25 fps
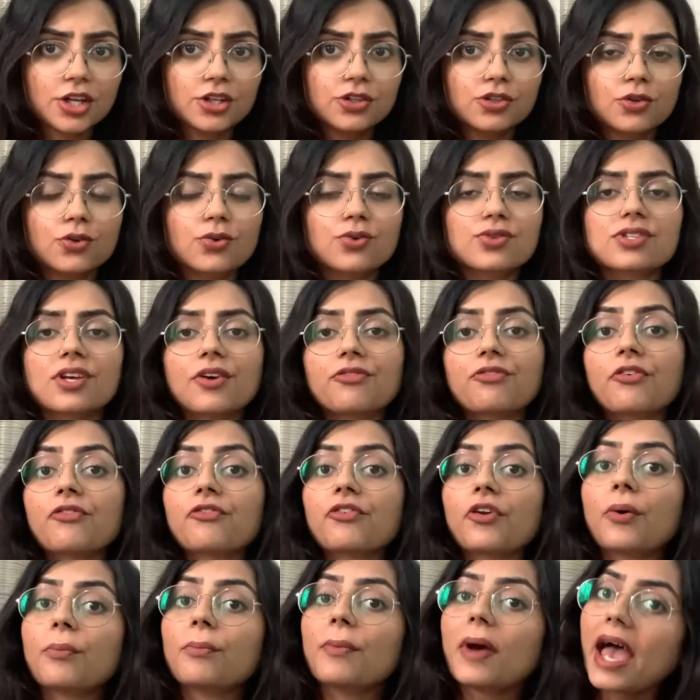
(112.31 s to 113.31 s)
Do you suffer
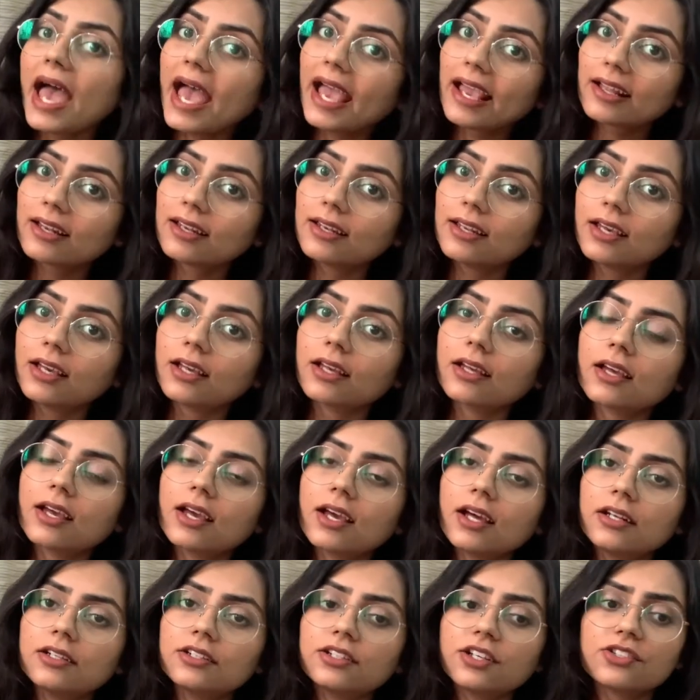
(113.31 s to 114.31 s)
from acne?
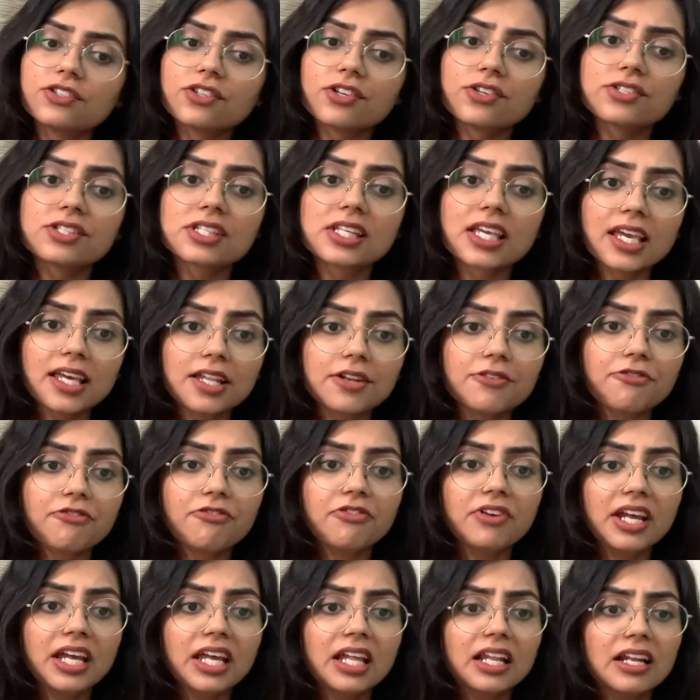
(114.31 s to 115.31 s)
Does your skin
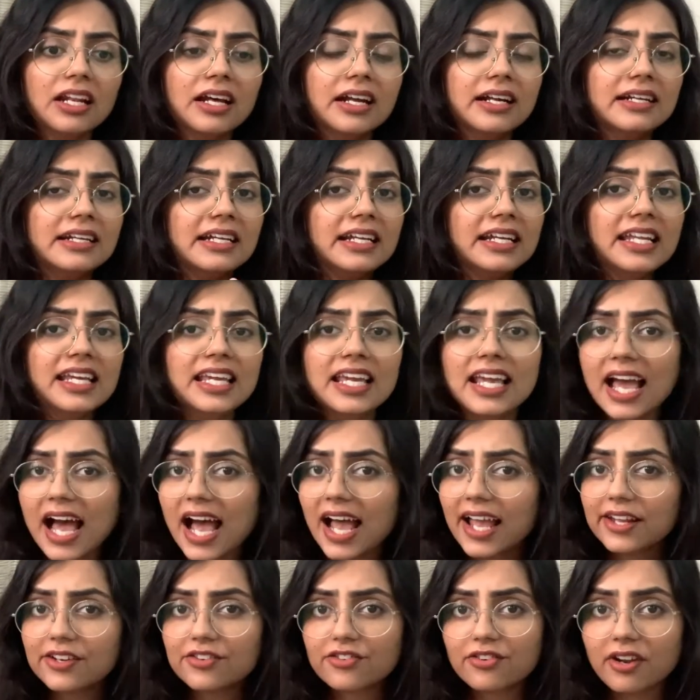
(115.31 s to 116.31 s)
feel
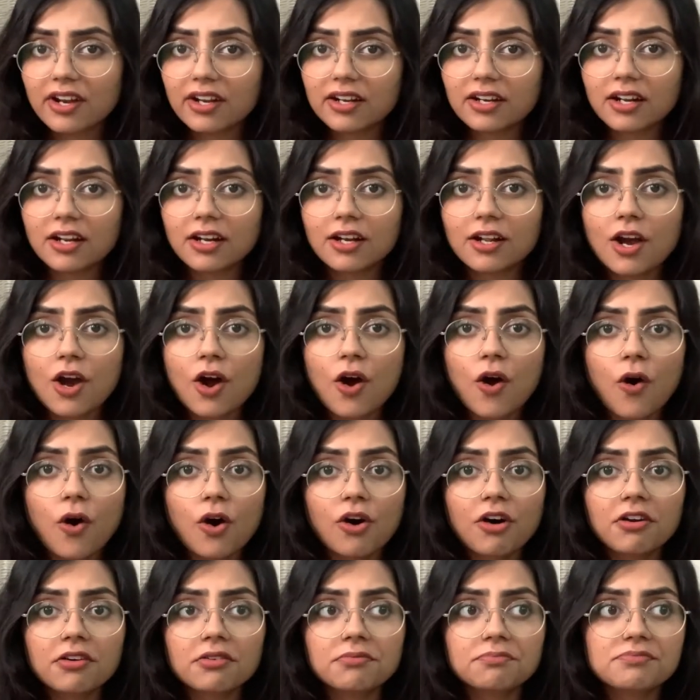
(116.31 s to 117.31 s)
dehydrated
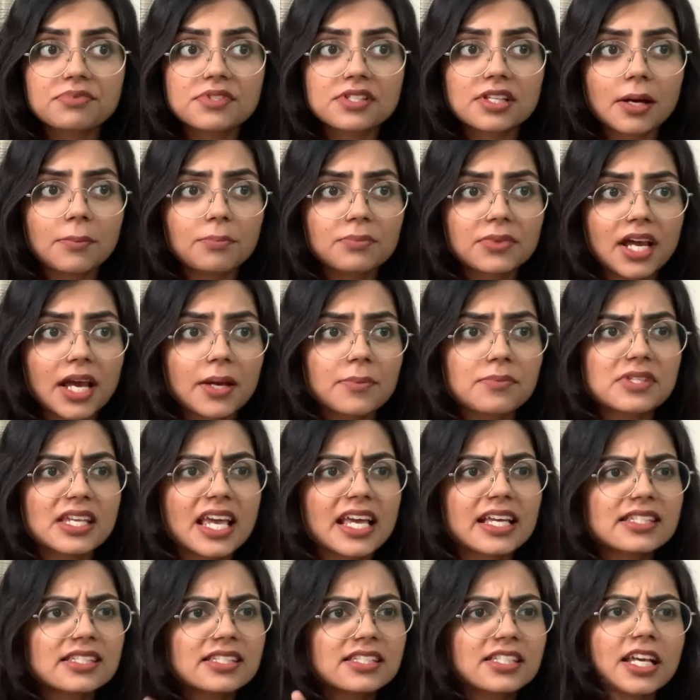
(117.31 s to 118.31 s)
or sometimes
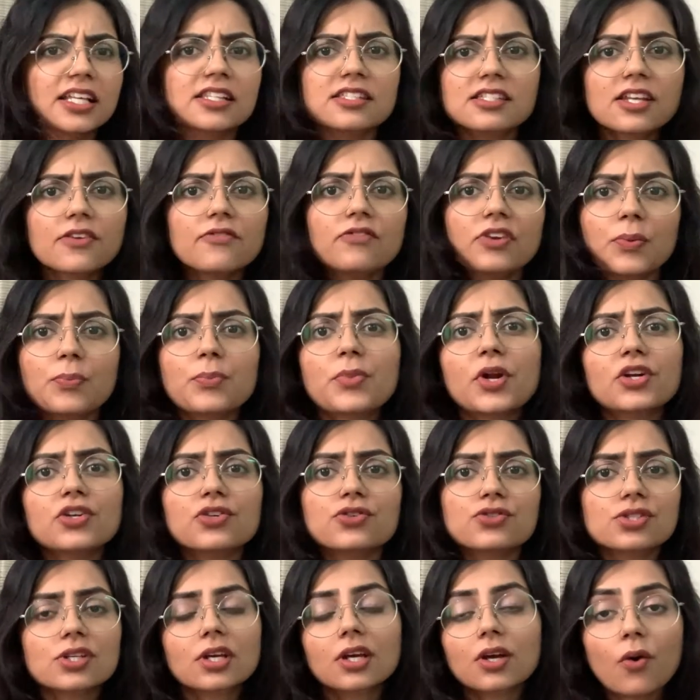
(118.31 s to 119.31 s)
extensively
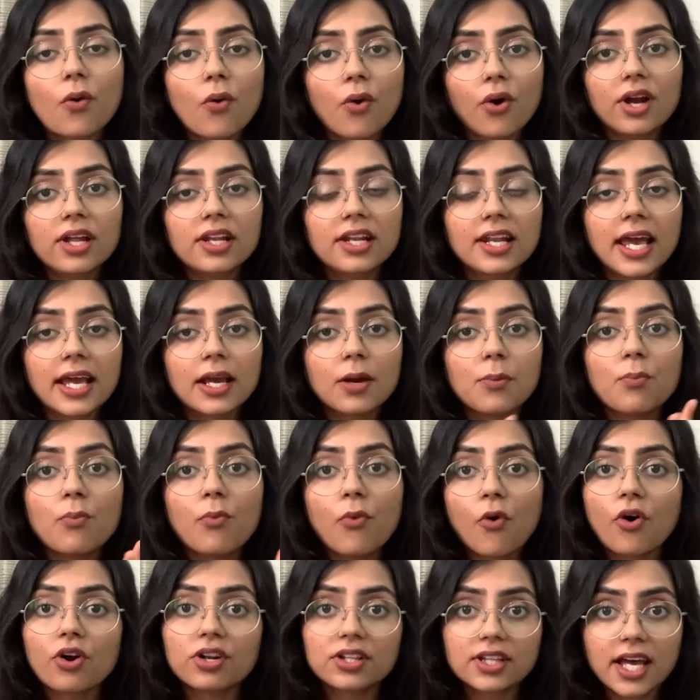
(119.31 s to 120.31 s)
producing oil, like
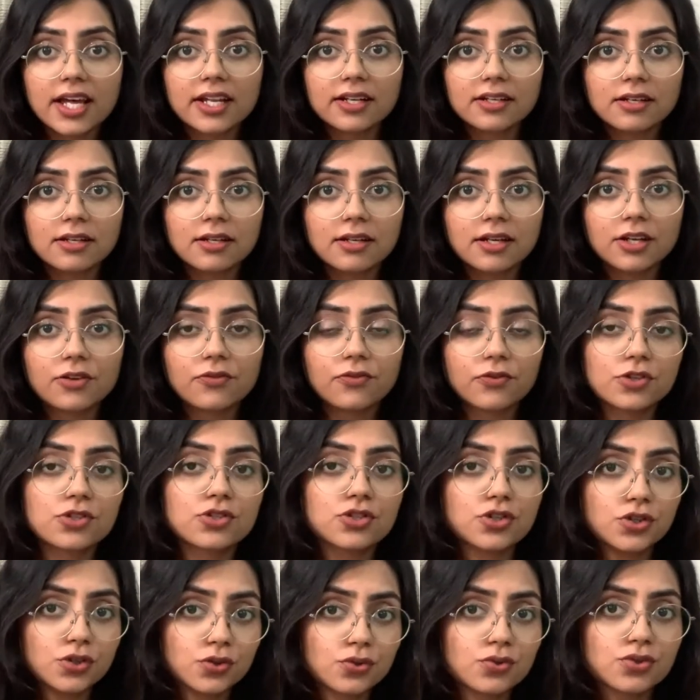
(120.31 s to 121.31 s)
more than it
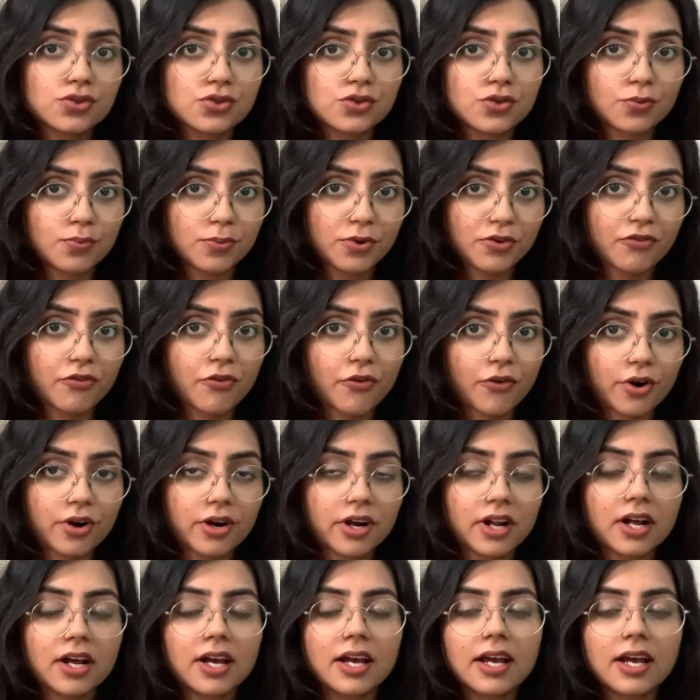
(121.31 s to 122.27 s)
was used to before?